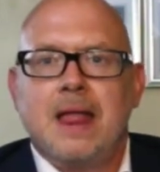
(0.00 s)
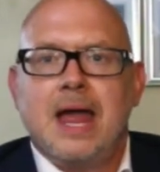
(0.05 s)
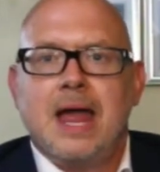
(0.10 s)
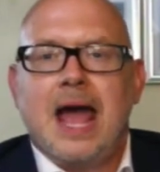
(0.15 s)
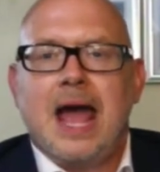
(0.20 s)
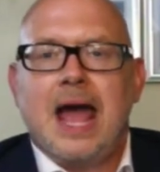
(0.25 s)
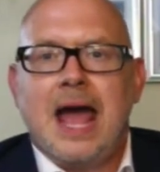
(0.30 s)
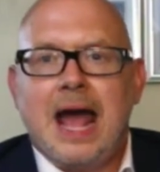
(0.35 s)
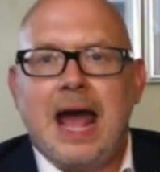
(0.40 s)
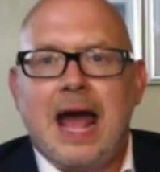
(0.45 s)

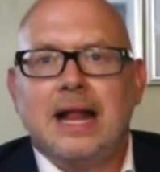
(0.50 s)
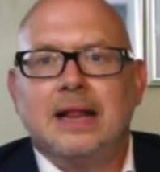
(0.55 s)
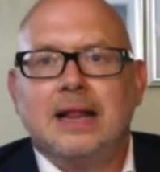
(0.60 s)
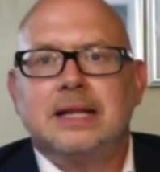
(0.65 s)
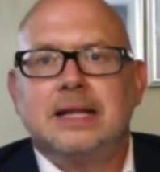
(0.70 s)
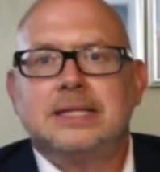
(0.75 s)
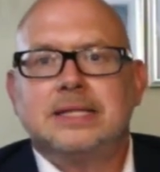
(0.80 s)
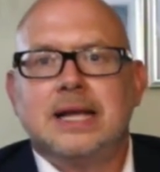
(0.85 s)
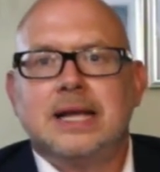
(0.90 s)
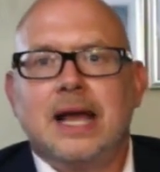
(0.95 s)
and
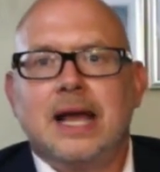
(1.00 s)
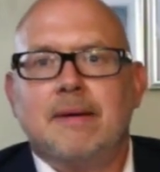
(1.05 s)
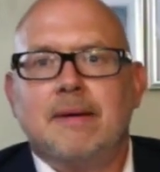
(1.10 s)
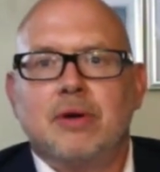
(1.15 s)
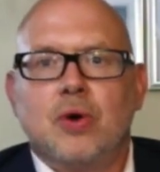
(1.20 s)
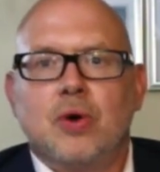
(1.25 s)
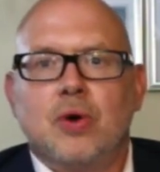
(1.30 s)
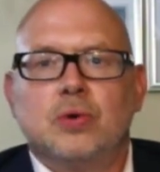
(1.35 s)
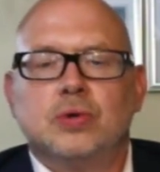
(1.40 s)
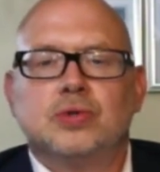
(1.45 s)
the same
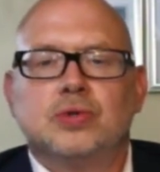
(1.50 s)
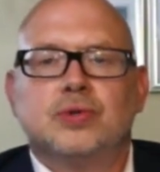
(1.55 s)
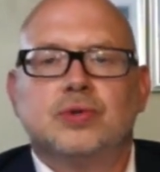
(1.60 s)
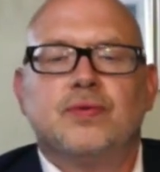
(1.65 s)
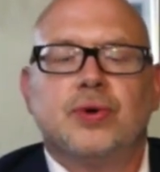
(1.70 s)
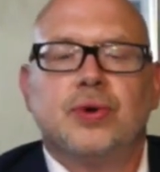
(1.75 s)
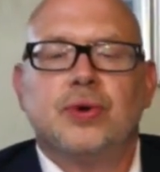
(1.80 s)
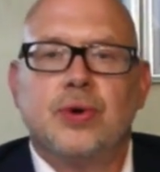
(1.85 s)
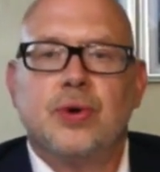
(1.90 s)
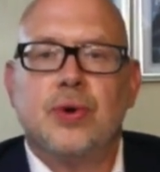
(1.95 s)
goes
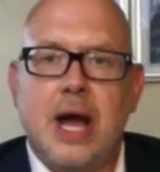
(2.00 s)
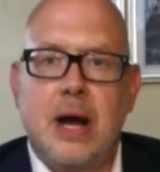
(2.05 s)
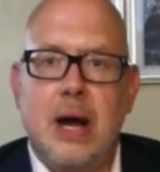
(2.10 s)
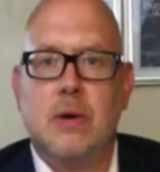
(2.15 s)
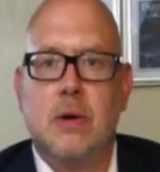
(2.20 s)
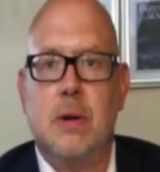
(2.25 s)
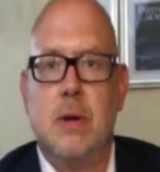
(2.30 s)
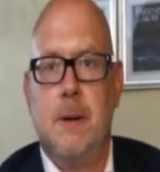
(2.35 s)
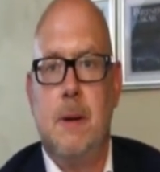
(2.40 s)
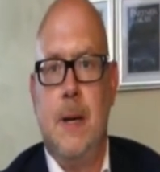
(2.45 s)
for your
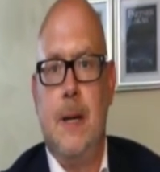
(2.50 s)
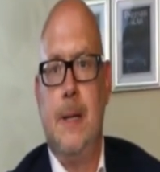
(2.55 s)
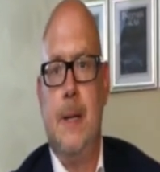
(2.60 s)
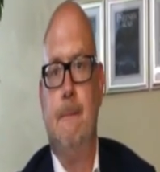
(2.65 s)
counterpart.